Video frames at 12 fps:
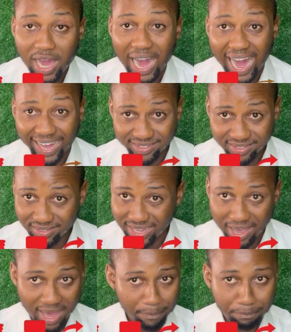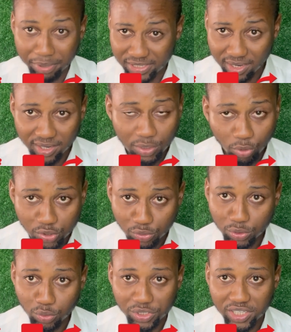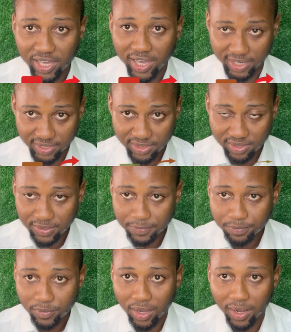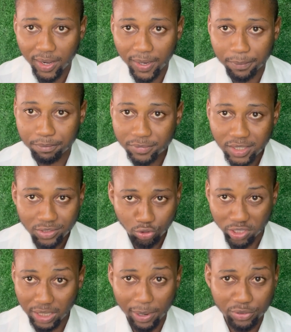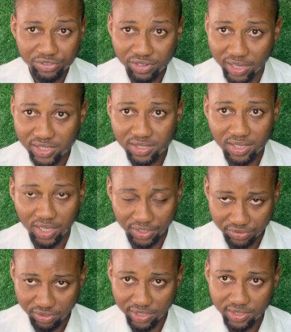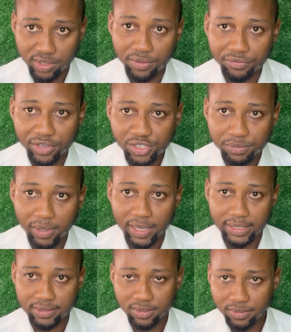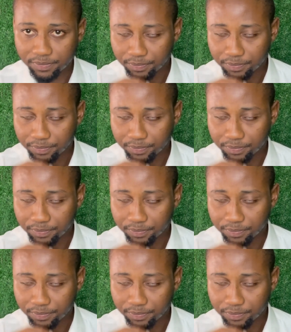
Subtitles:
And basically what we do here is talking about real estate investment,